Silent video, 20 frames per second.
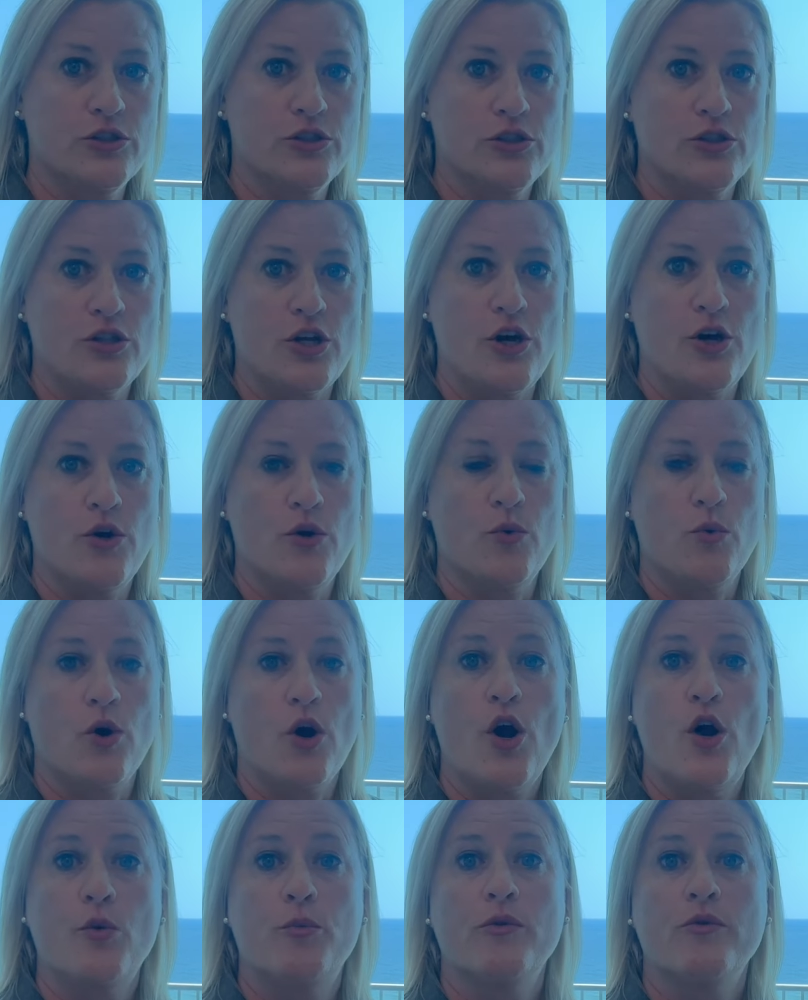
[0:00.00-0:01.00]
So we're
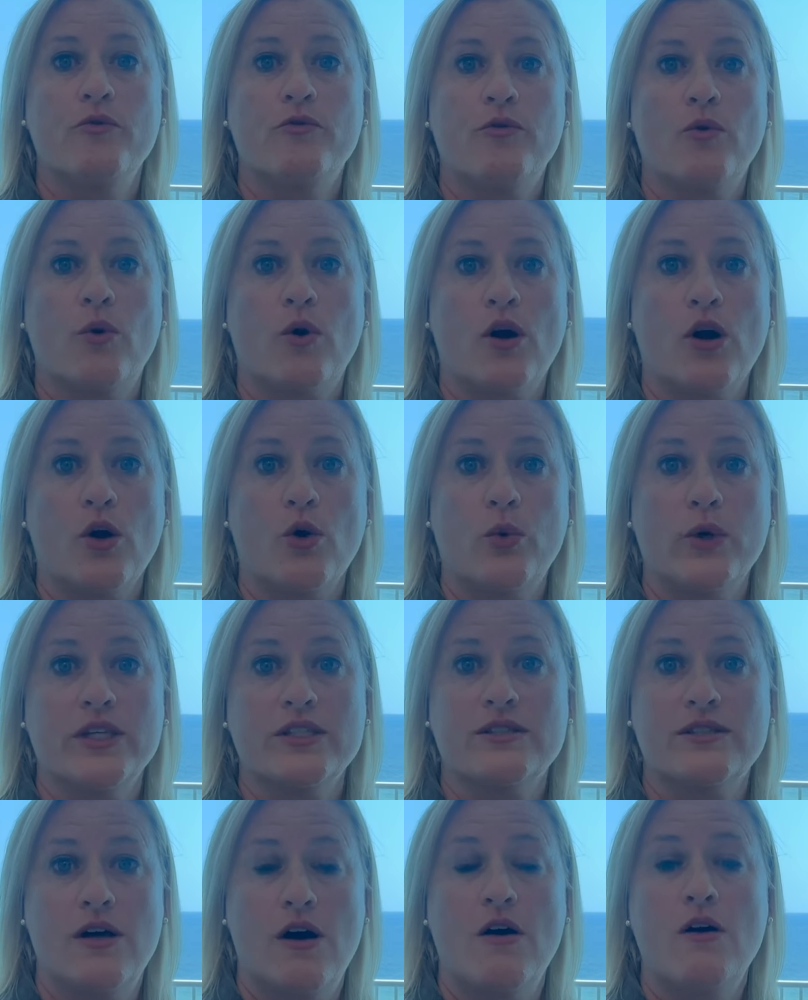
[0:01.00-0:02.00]
hoping for a quick
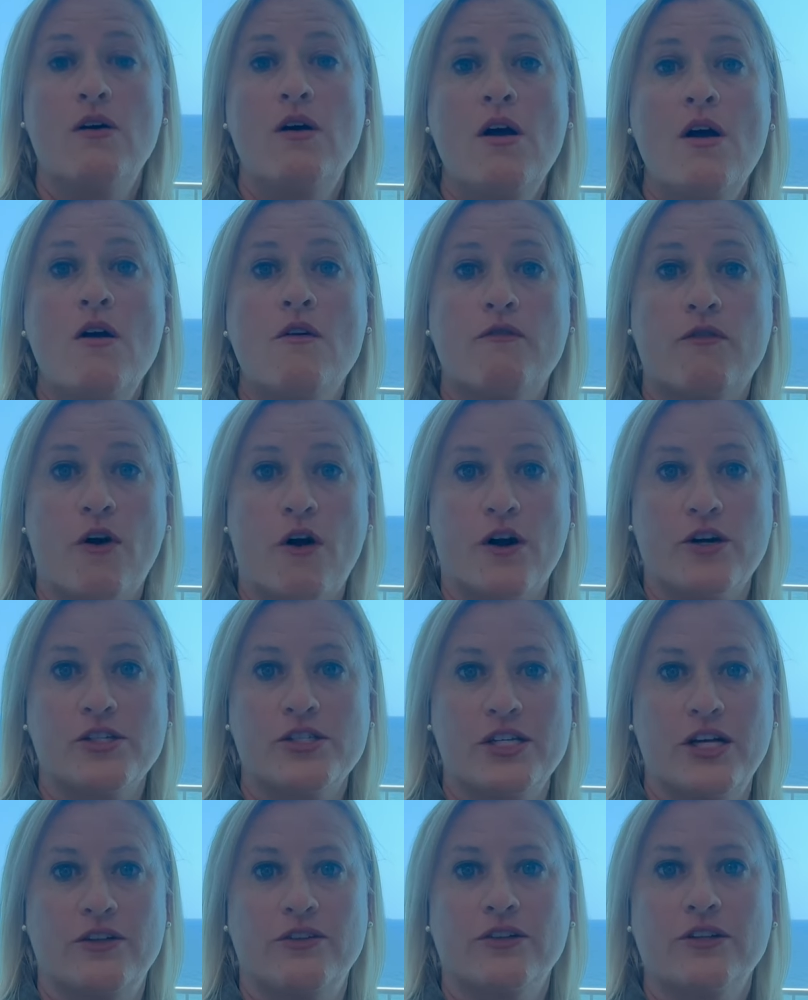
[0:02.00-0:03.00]
sell for our
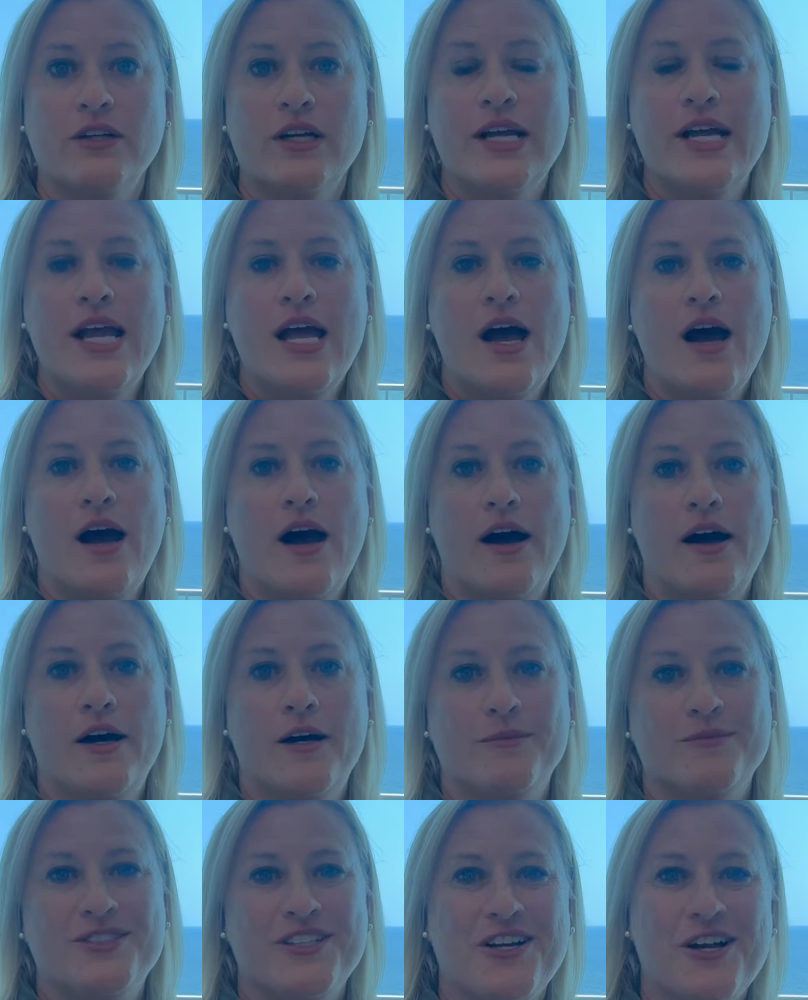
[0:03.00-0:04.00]
seller.
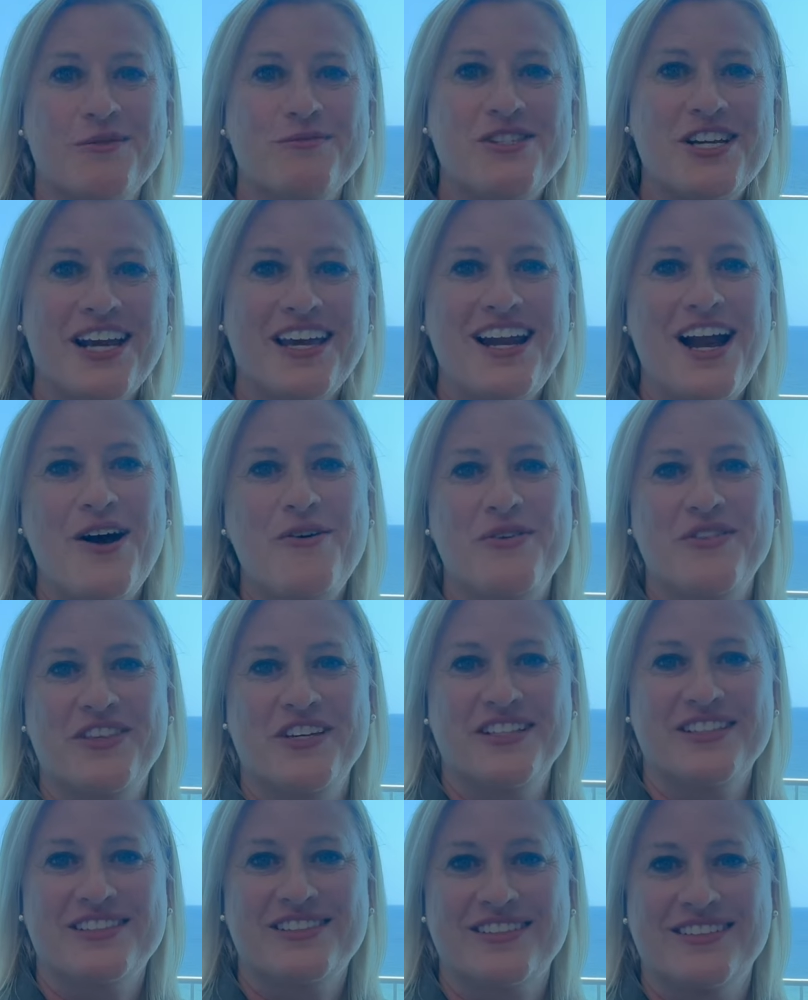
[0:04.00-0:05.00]
Um, so come check it out with
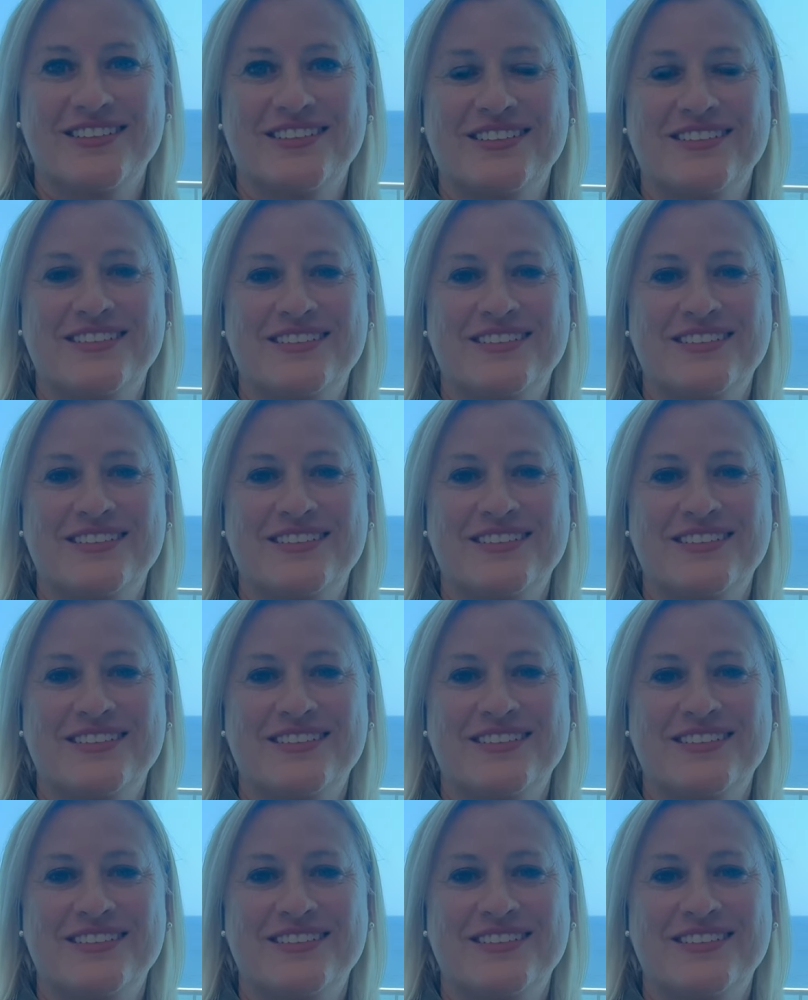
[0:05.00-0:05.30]
us.